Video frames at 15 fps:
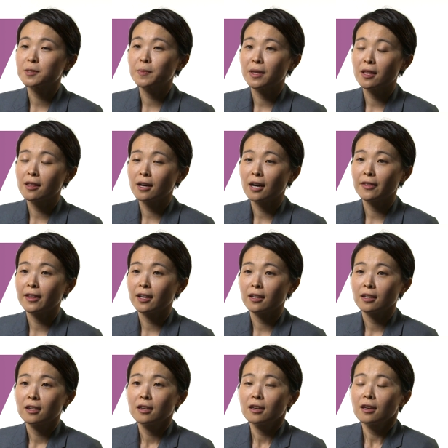it's been thought that
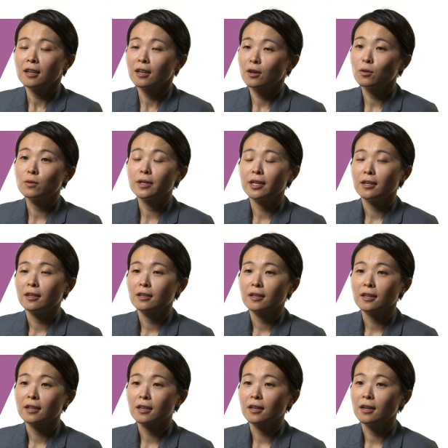it
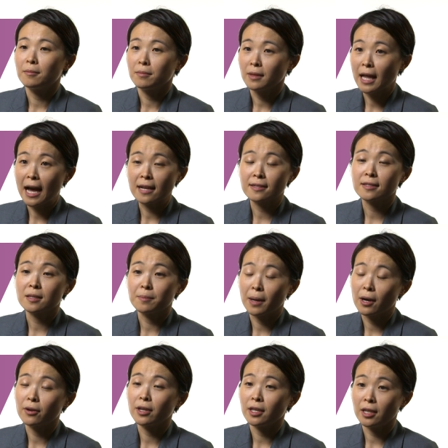only um, lasts
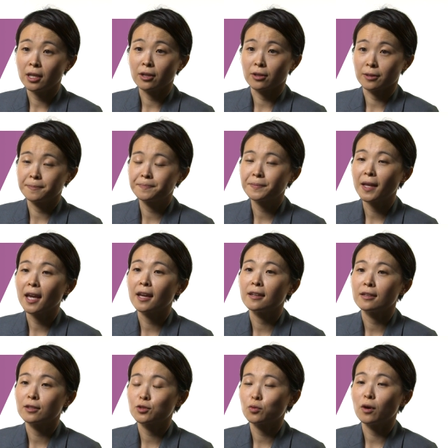about a year
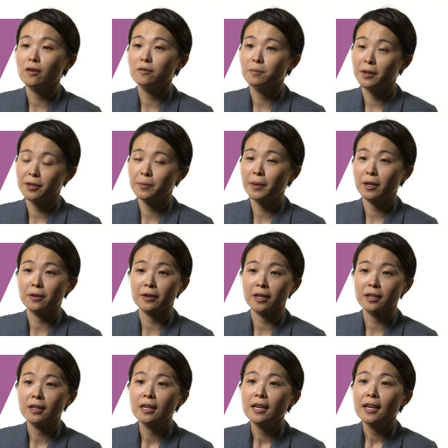in a 12 month period.